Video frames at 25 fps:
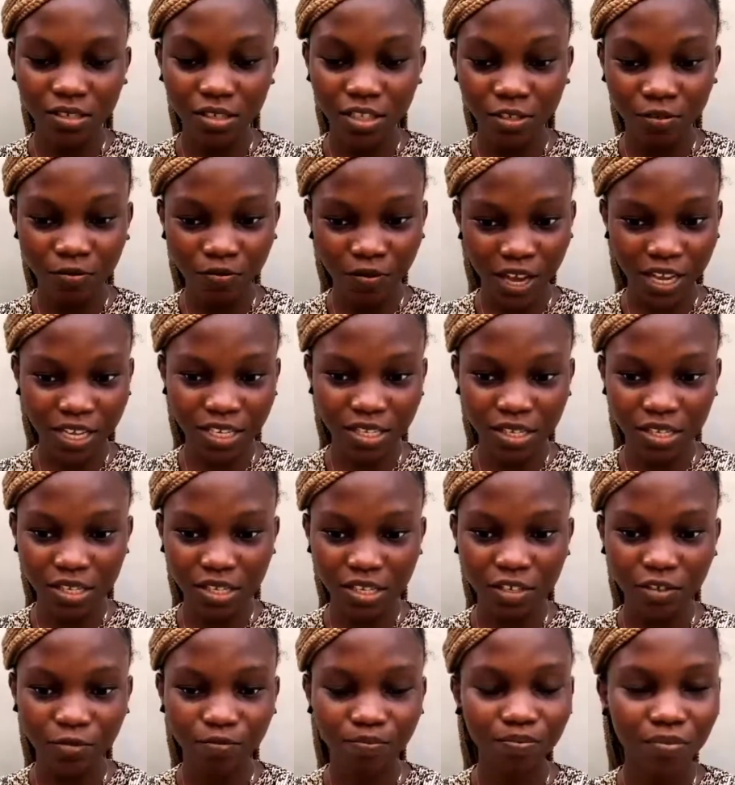
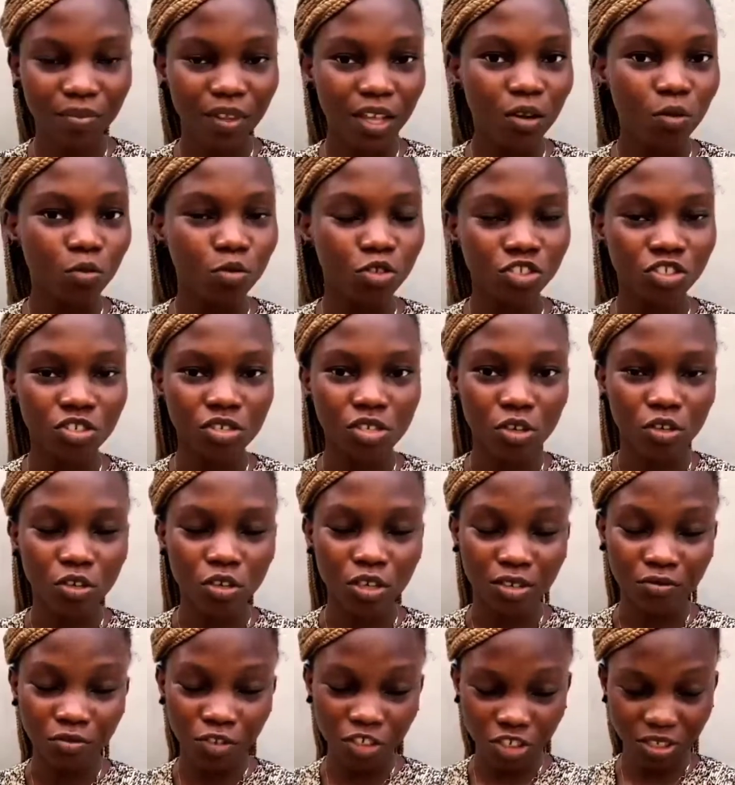devices, which is
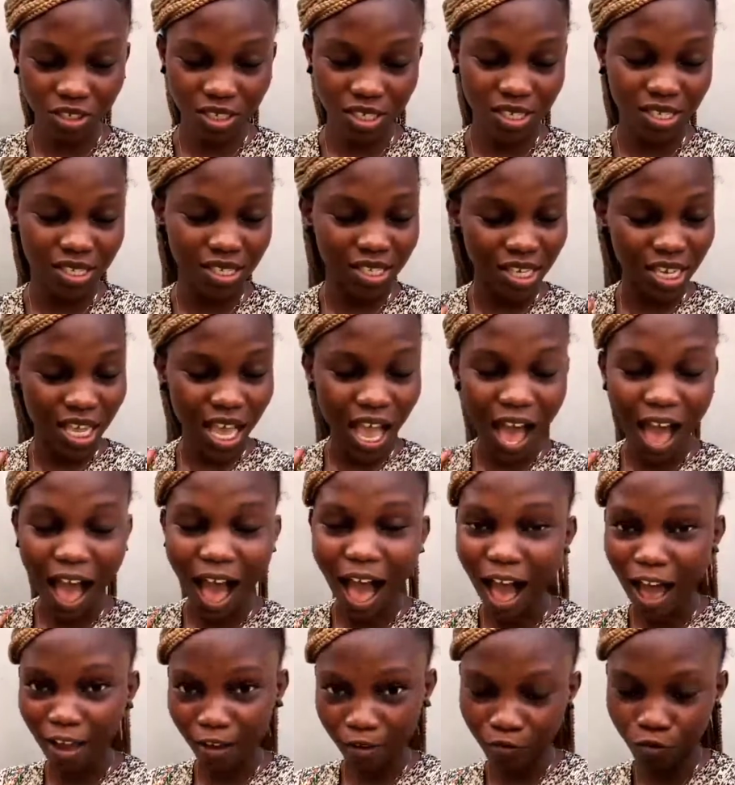the
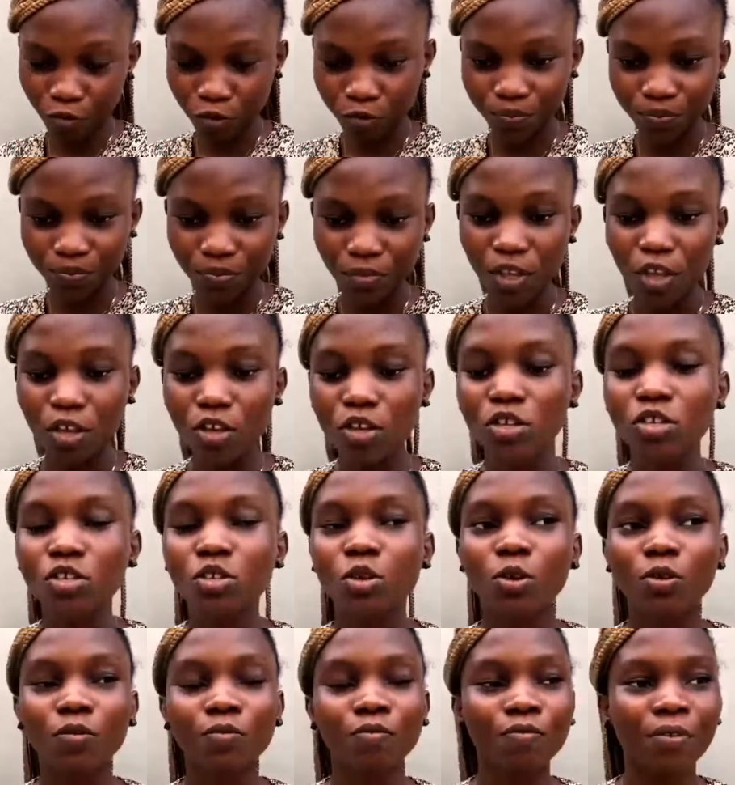iPhone.
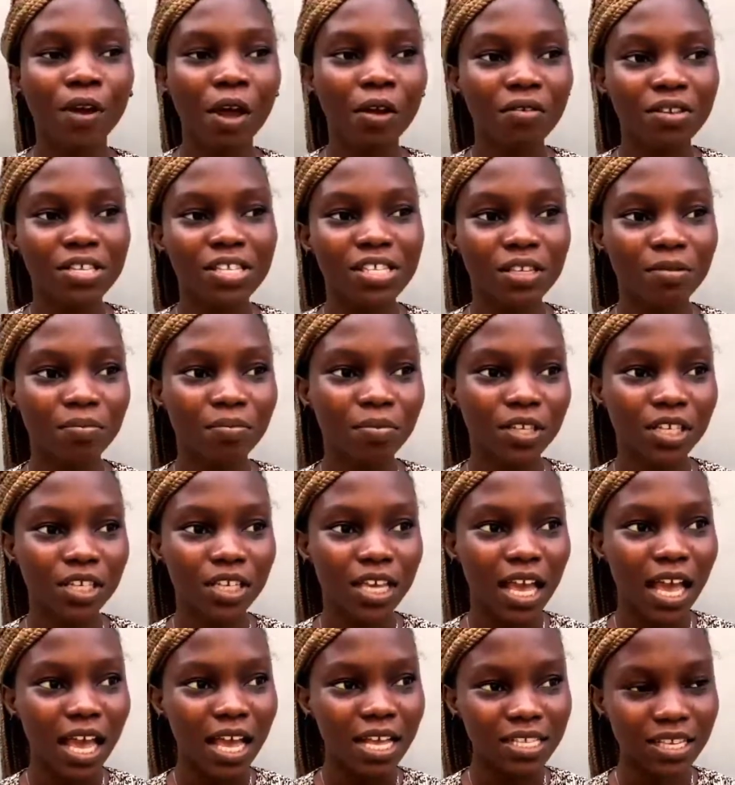So very
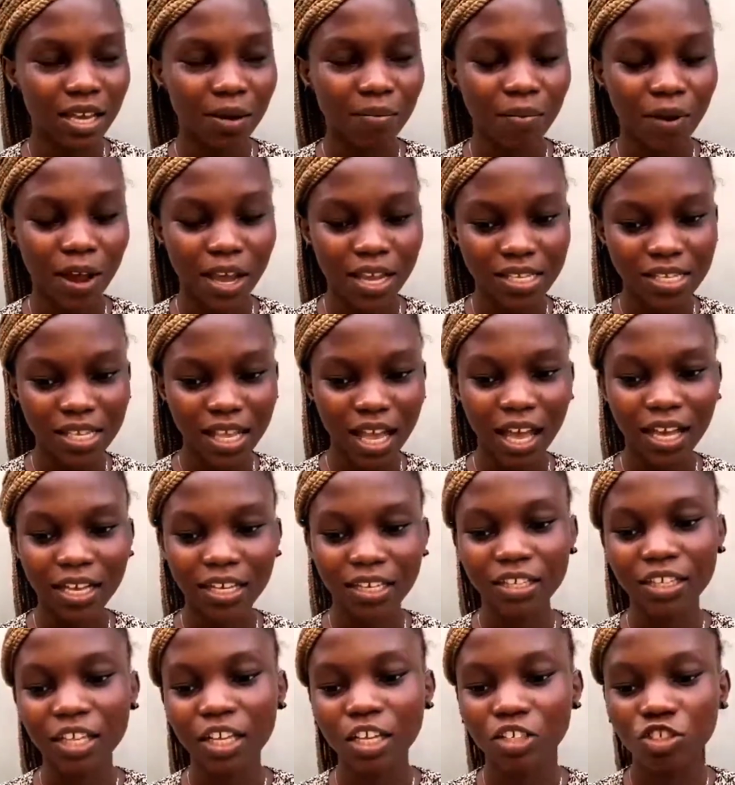simply, enterprise
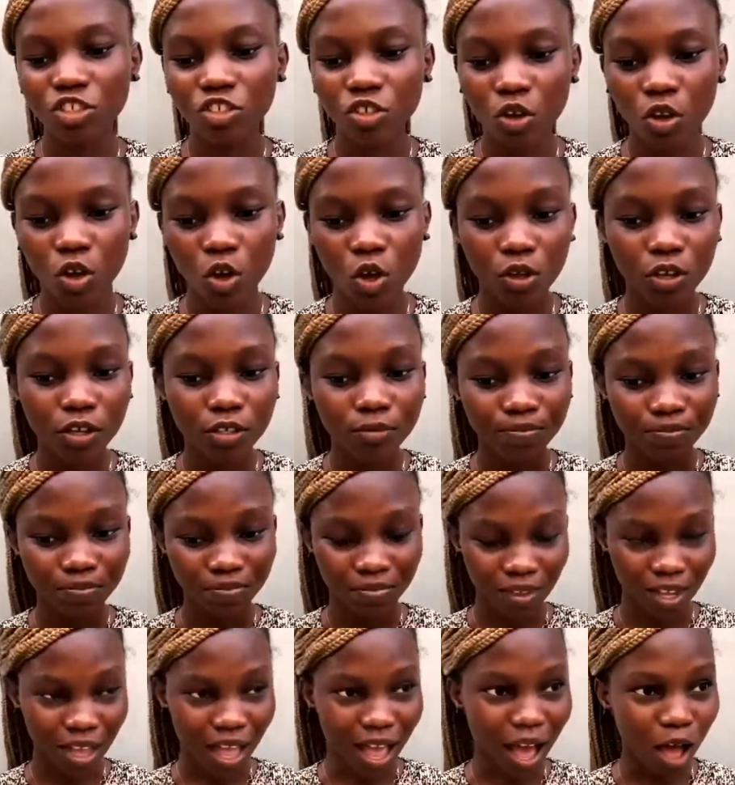architecture
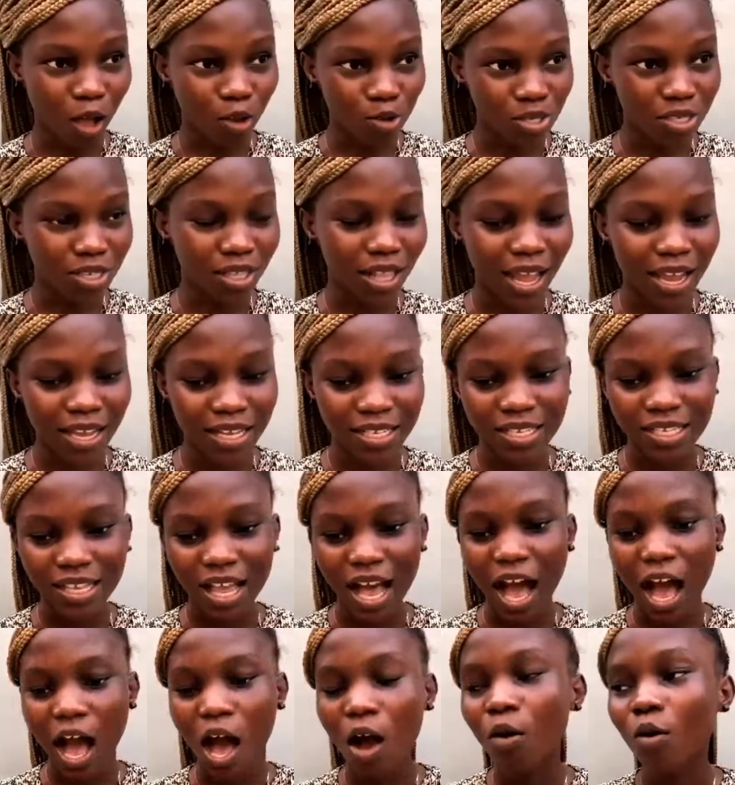outlines
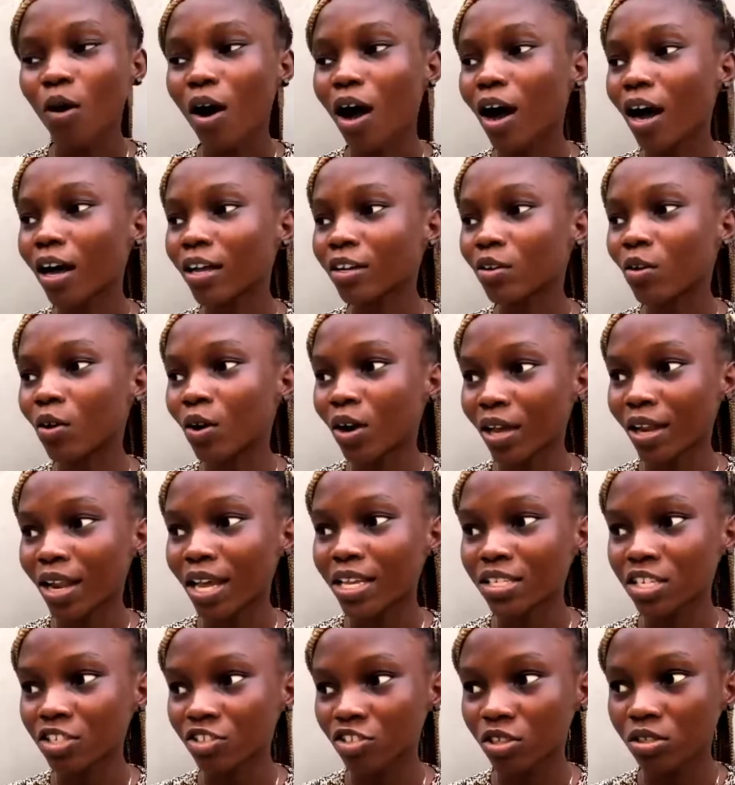how an
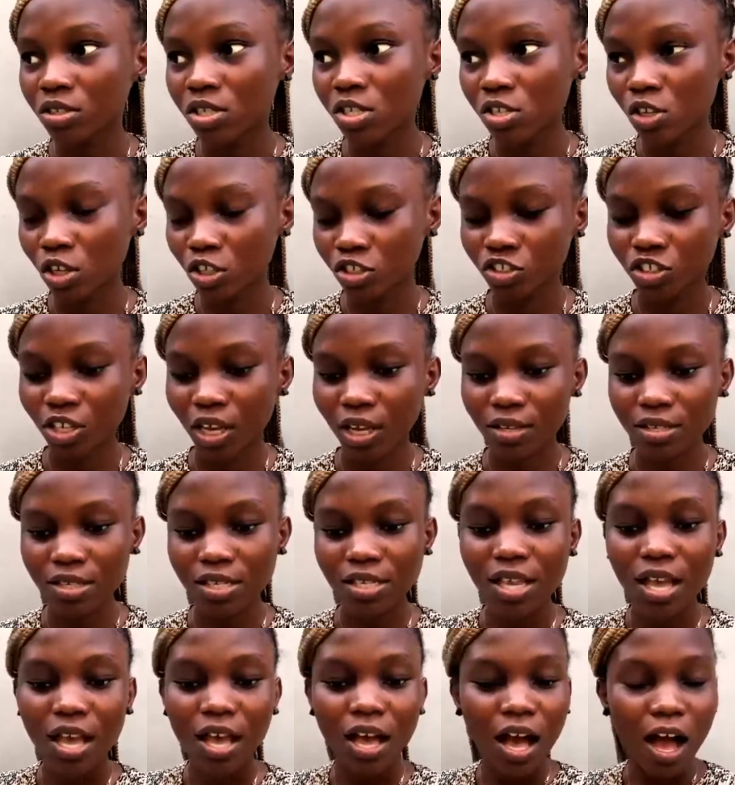organization such
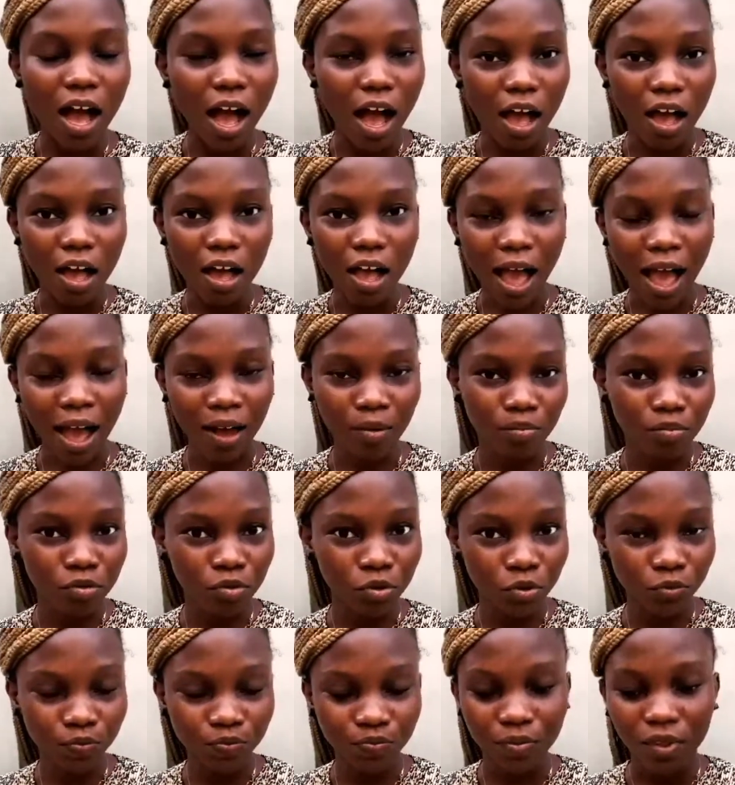as
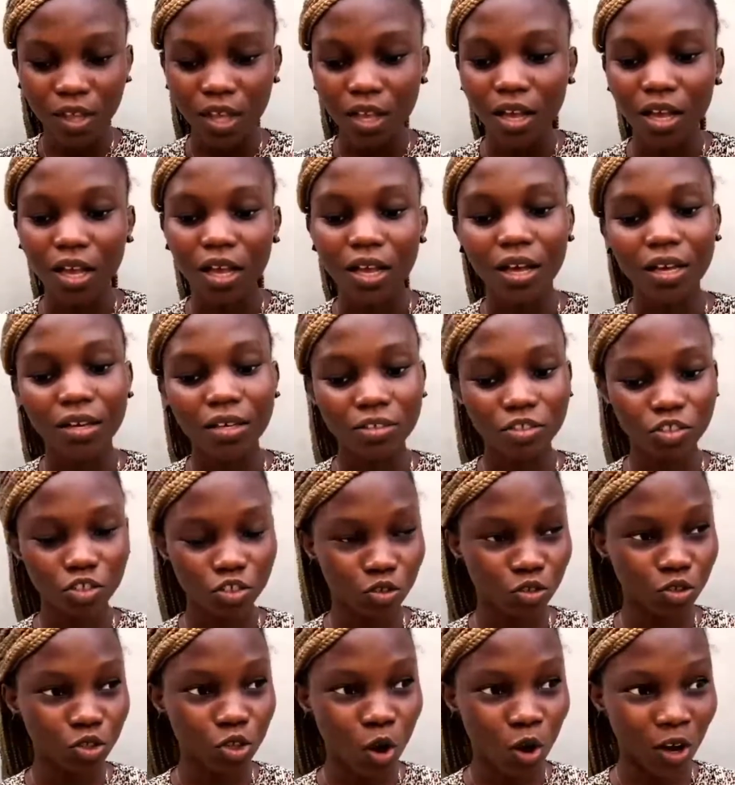Apple
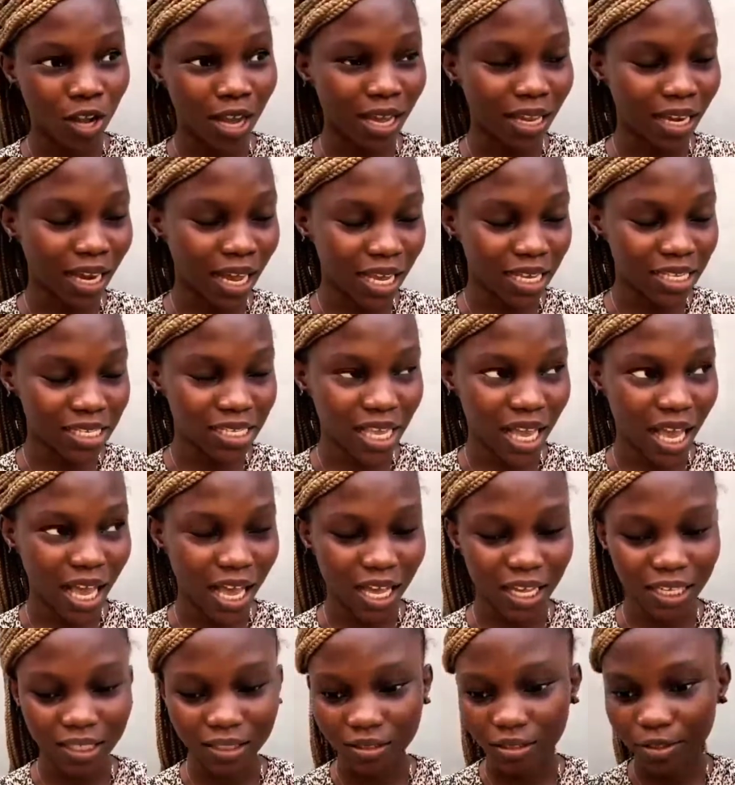should organize
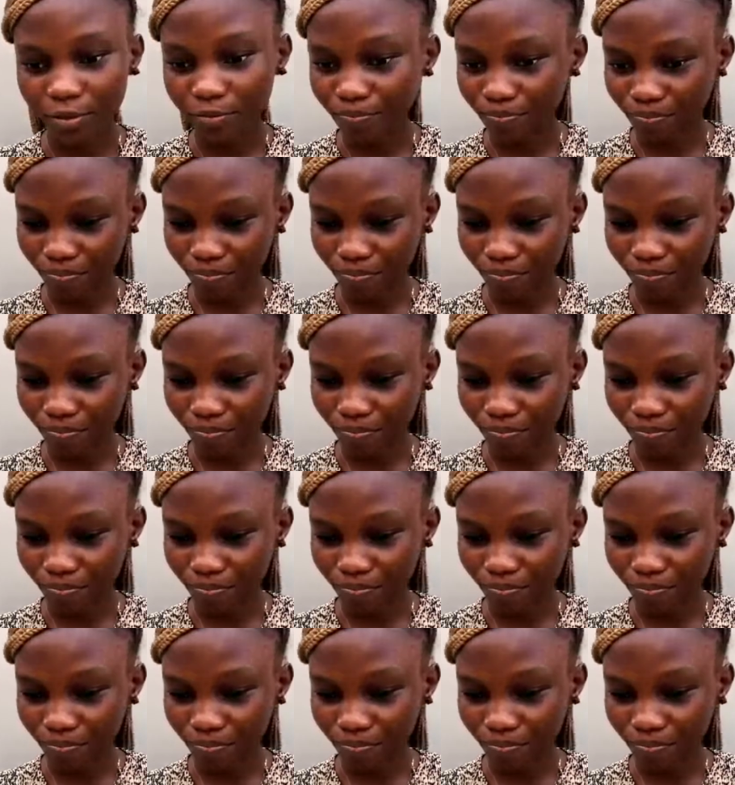and